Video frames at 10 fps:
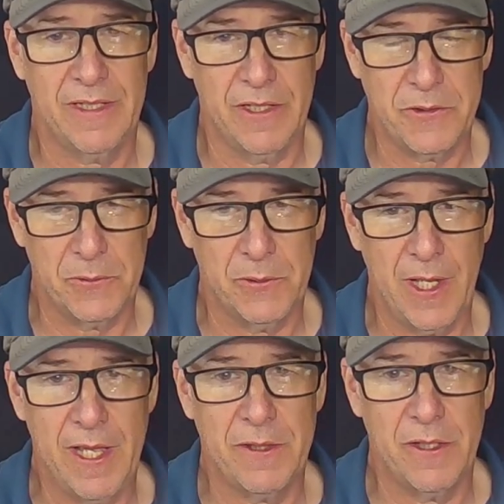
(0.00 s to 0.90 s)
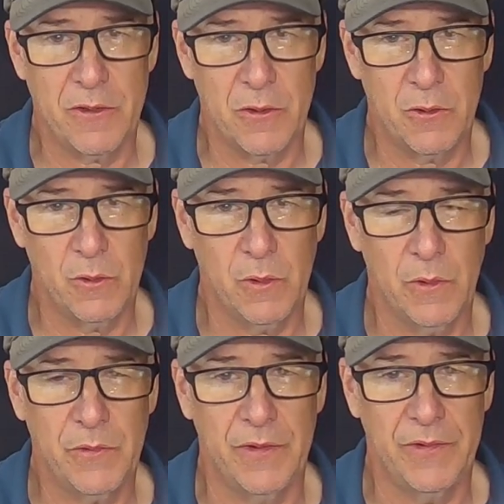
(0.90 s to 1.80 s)
Get your lathe, get your
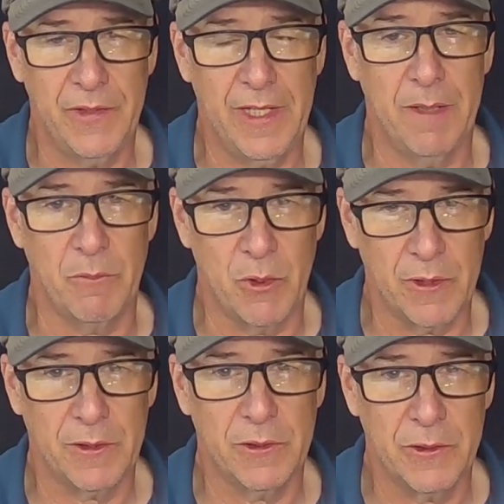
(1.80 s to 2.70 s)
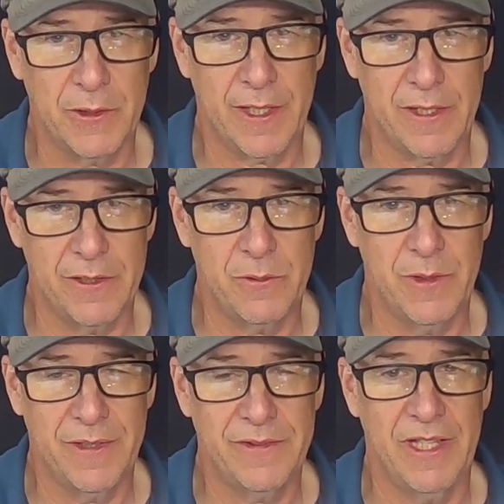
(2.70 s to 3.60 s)
tools, and say, I'm going to learn how to do
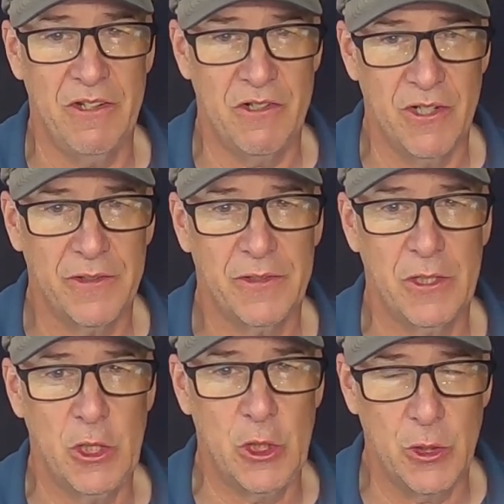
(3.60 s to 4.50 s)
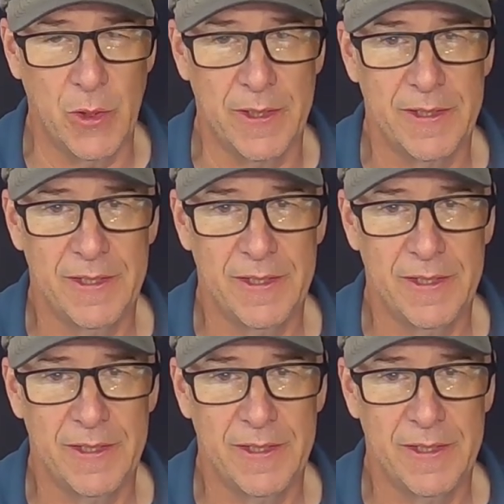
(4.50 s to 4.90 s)
this, and just do it.